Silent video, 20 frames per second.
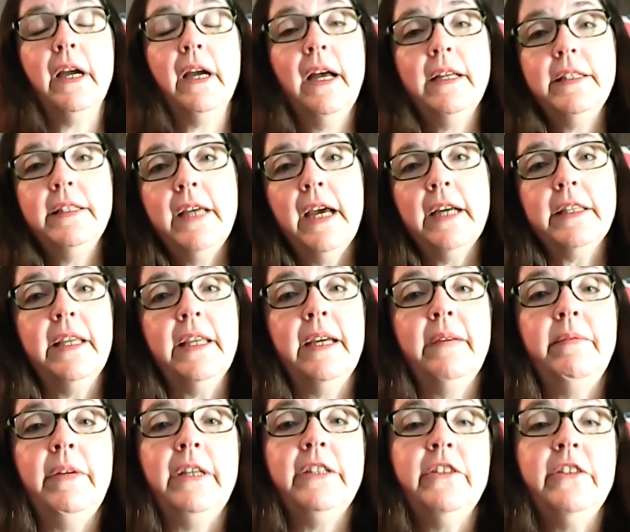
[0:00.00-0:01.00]
contact
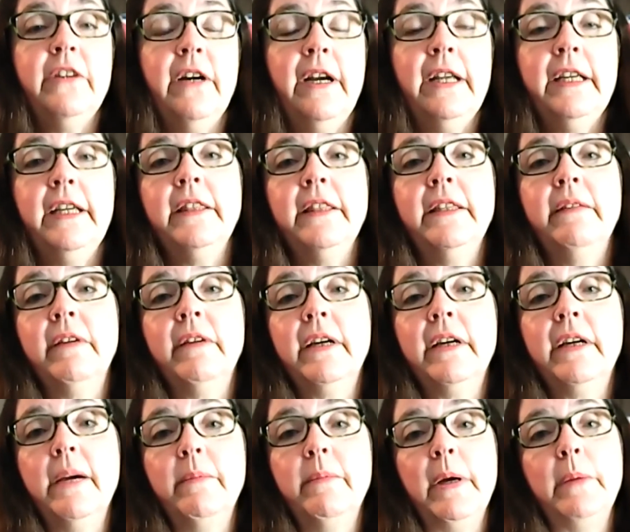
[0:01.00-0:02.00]
them and try to get them
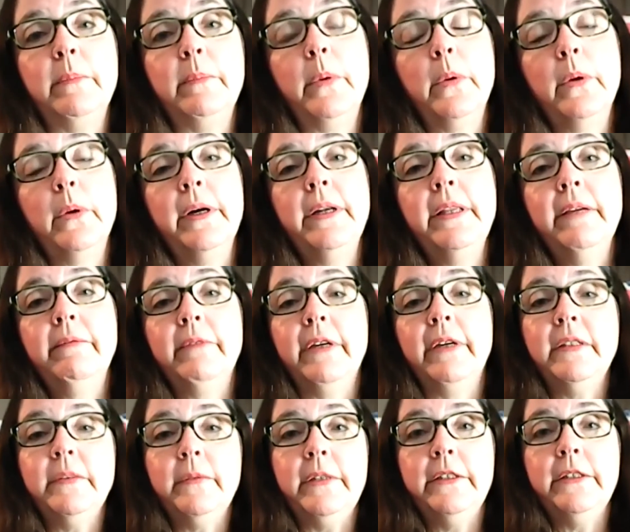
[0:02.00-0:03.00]
to come on board. And
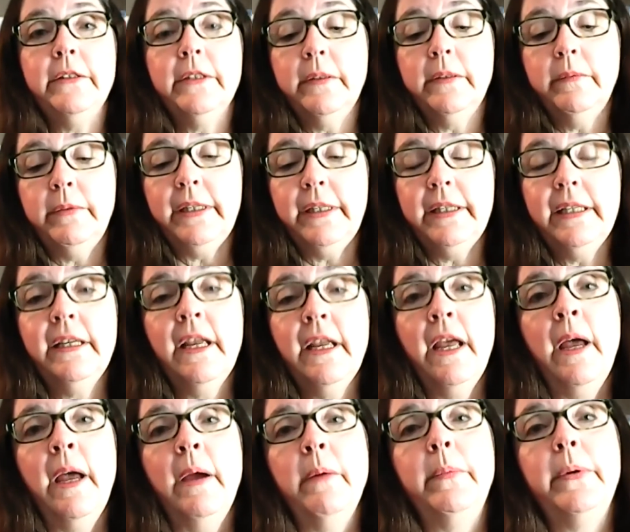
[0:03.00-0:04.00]
once we do, we
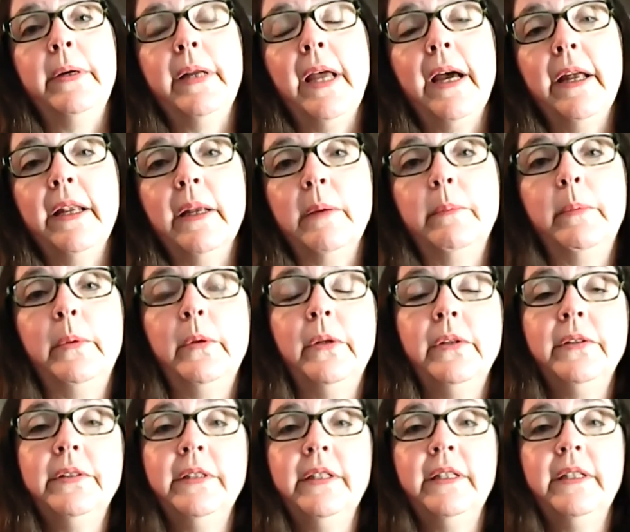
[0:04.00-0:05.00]
put out a
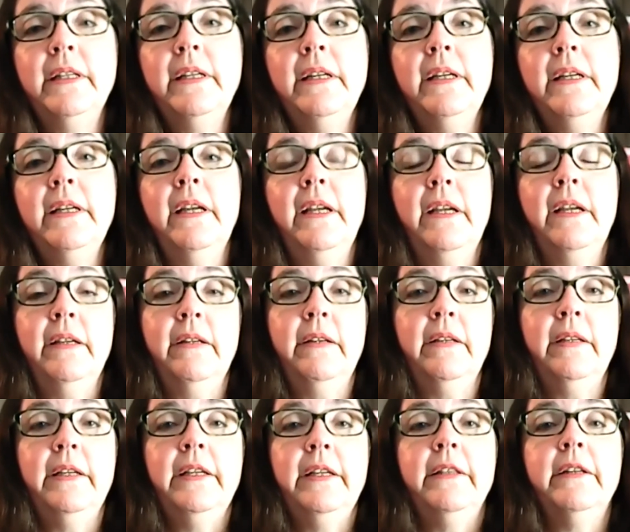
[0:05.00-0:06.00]
bulletin
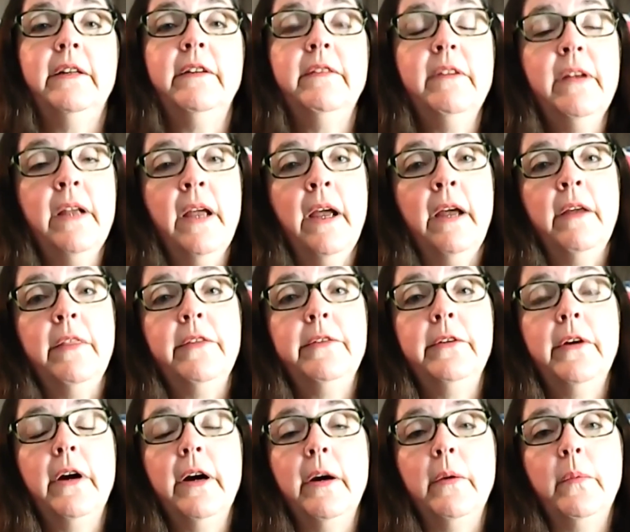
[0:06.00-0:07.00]
either
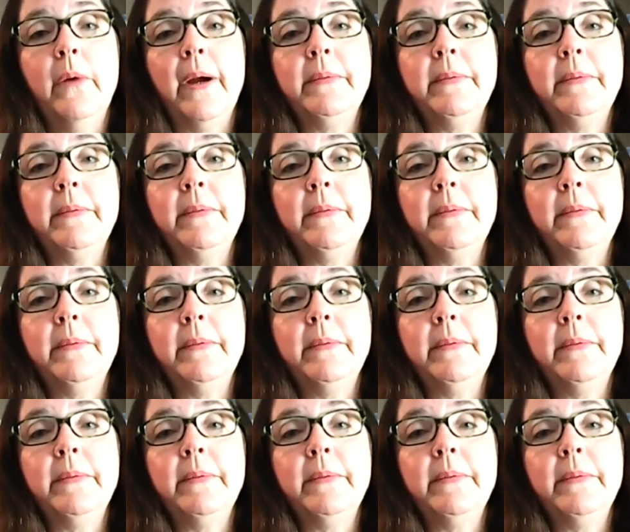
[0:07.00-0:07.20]
through our